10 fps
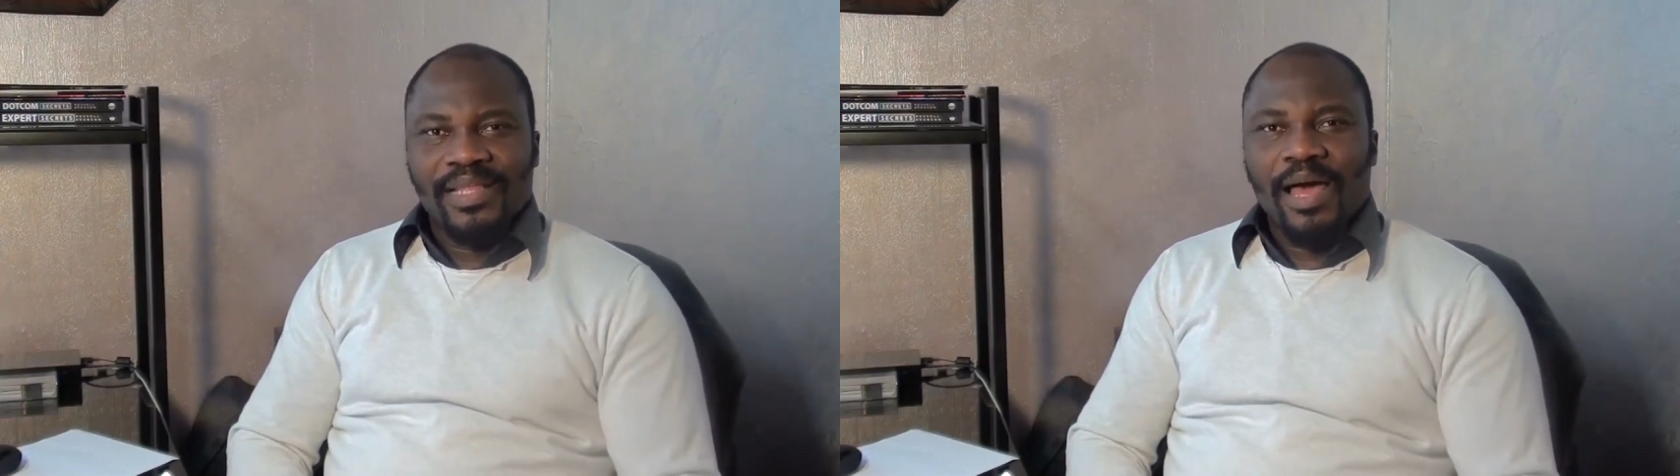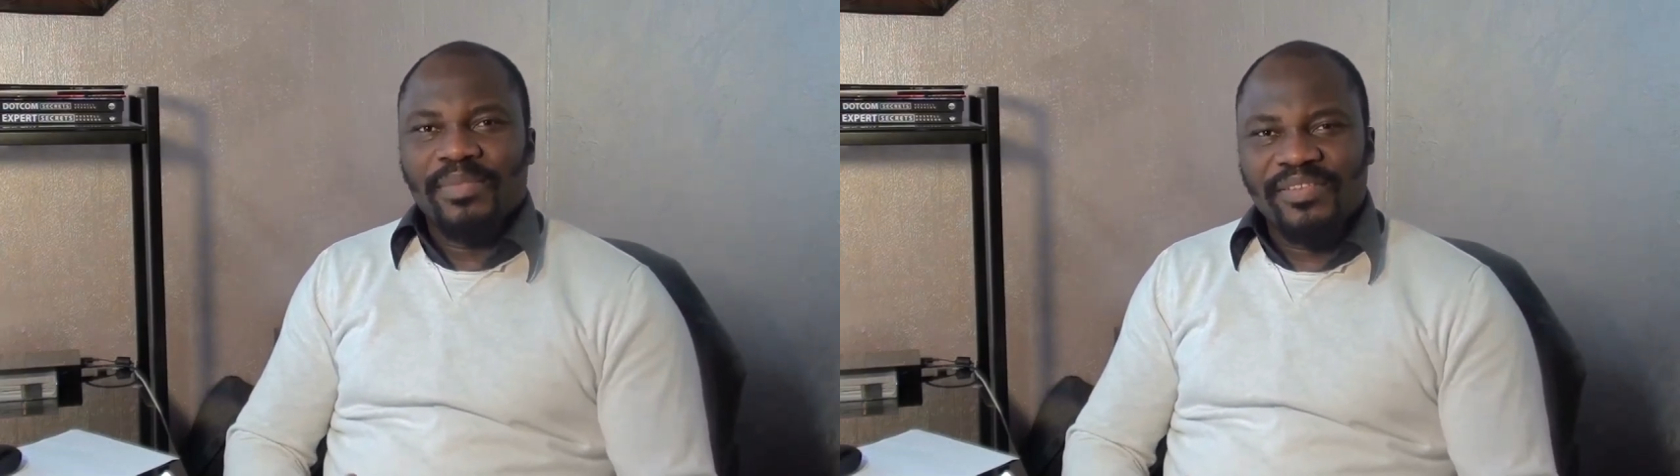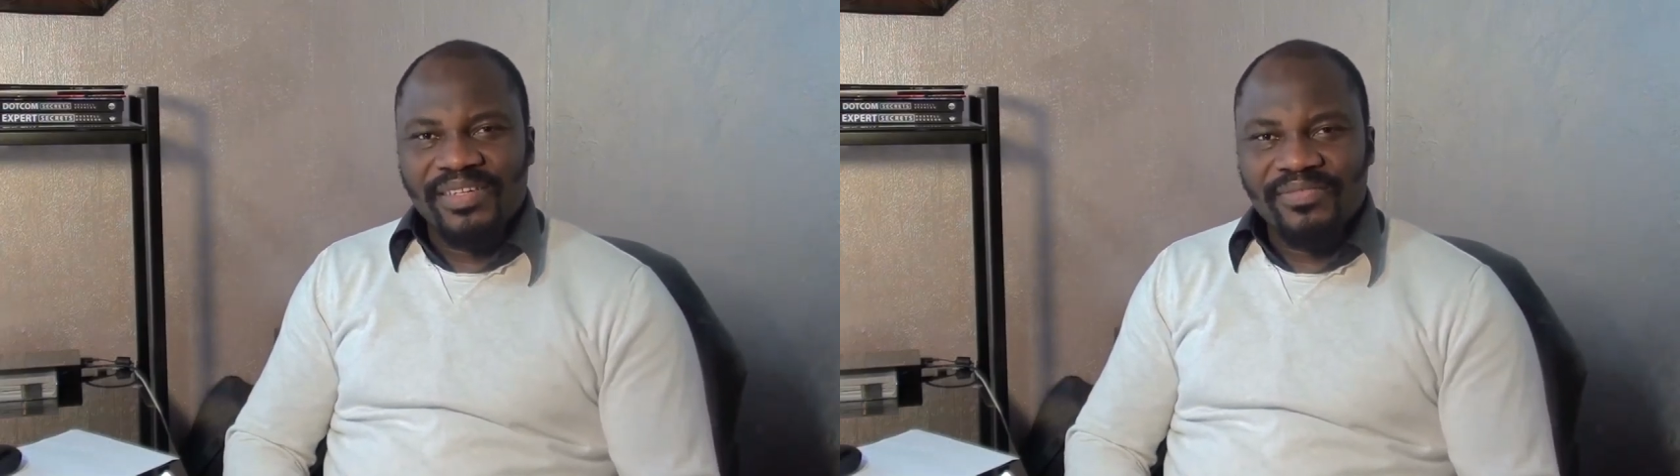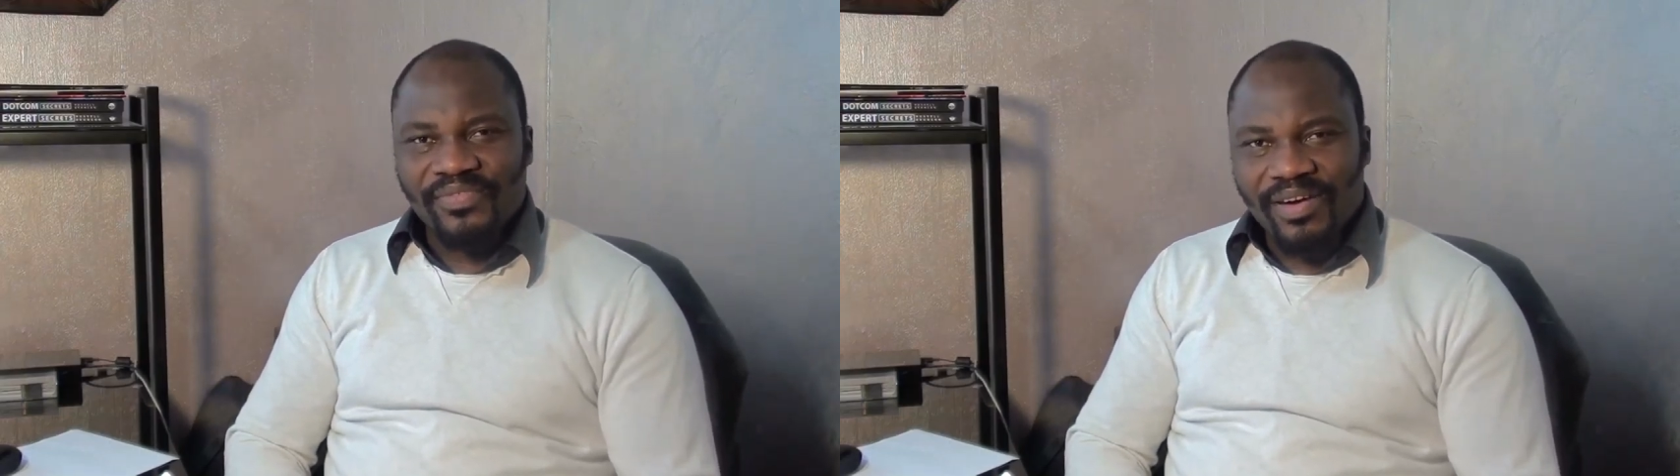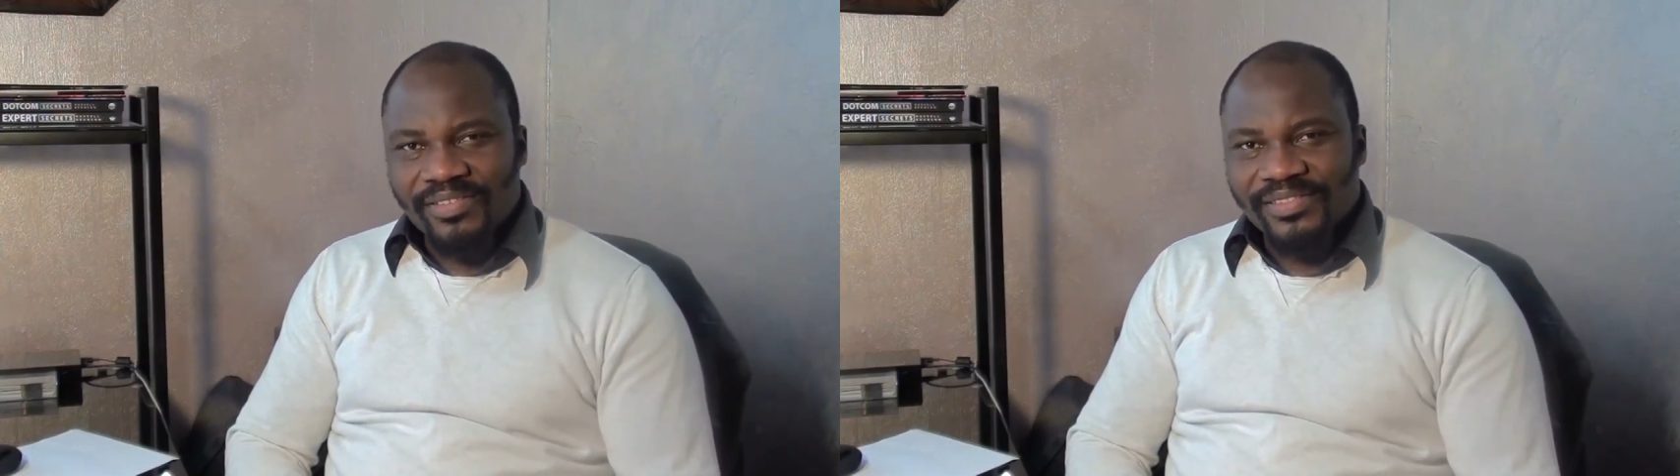I'm living in
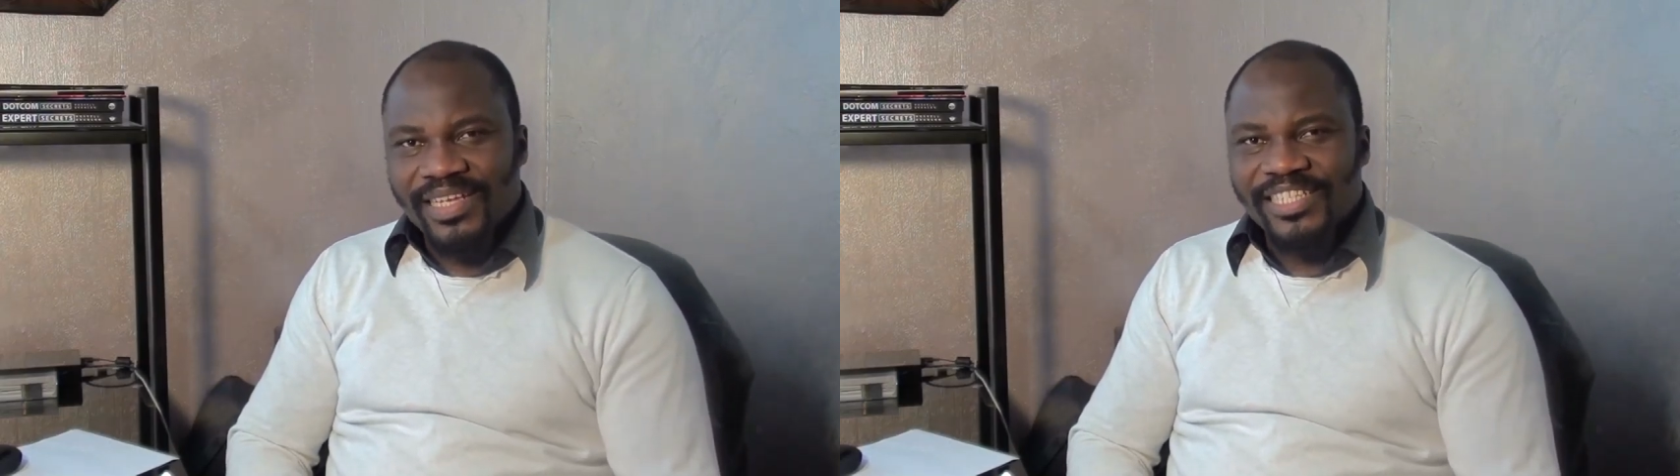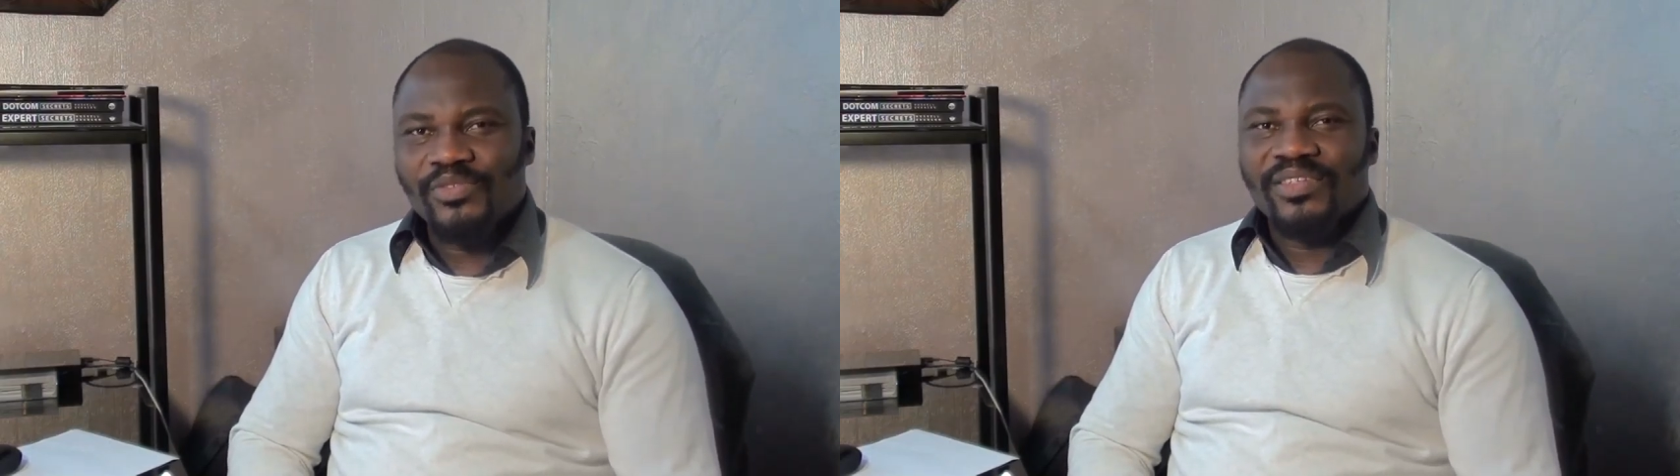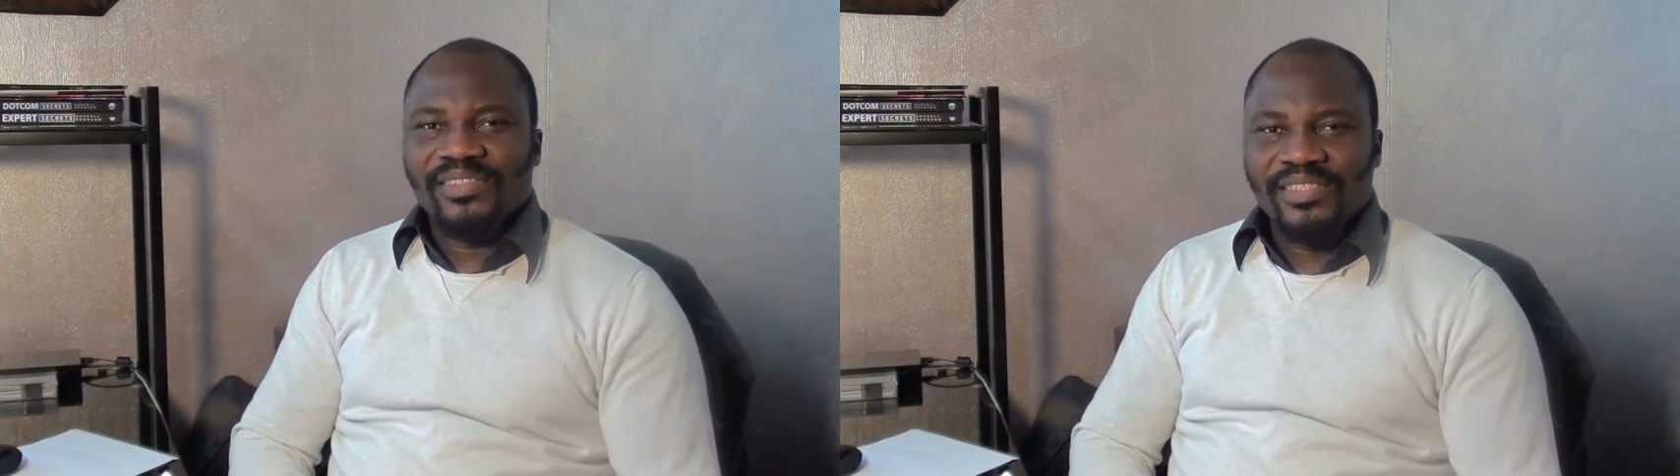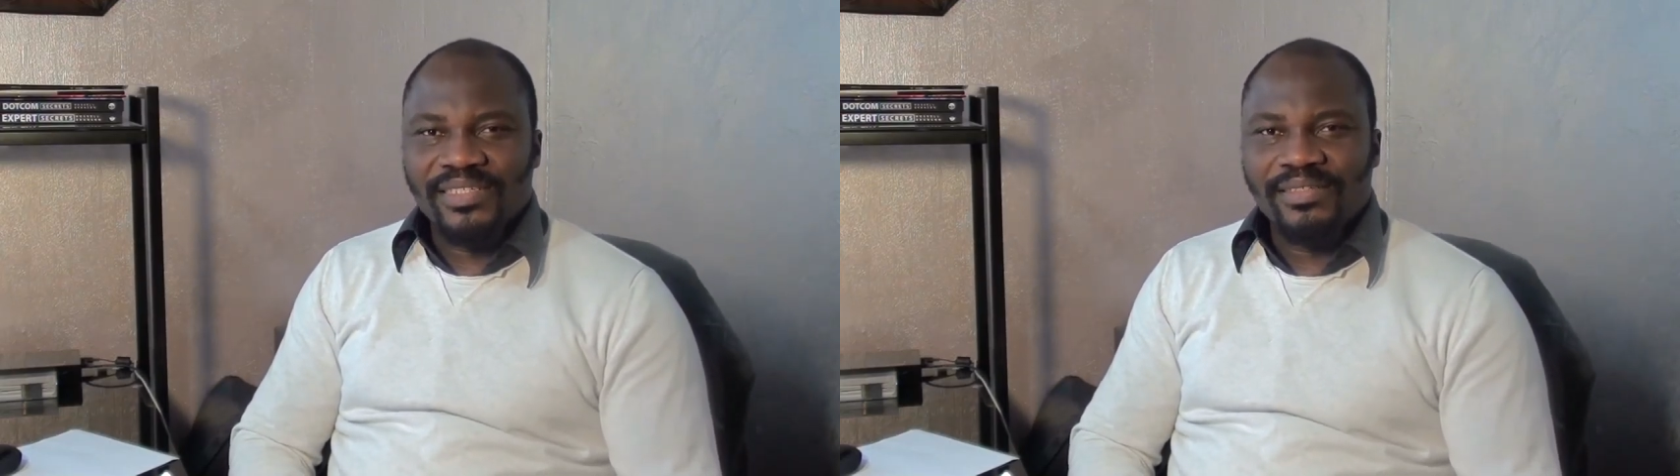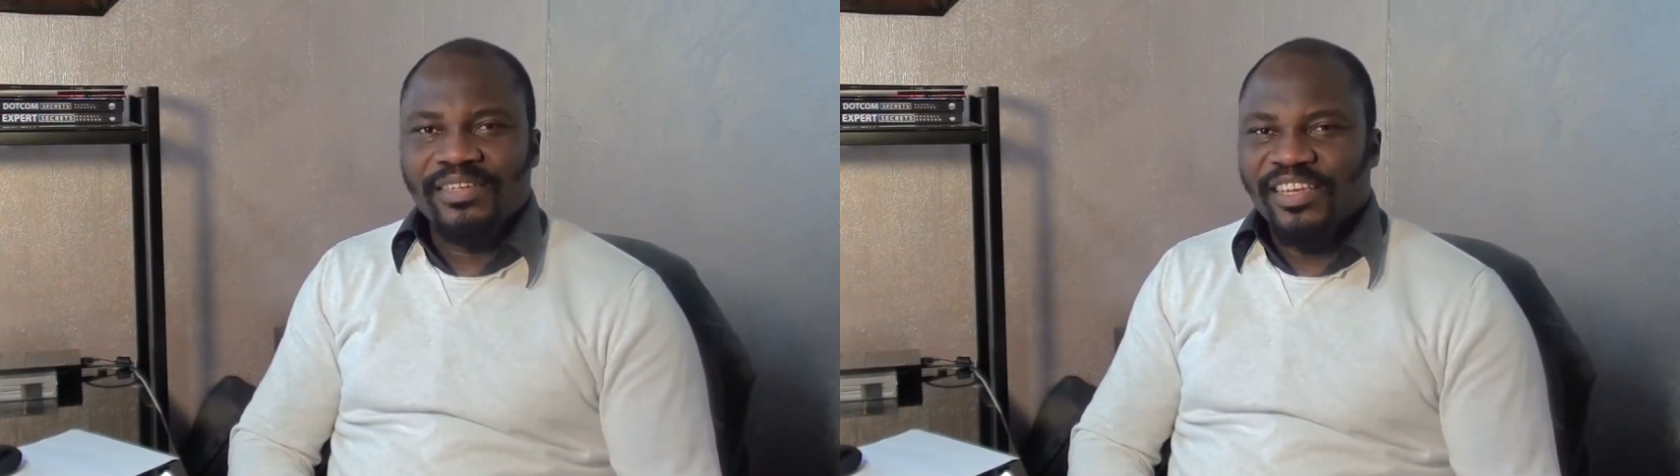France. As you can see,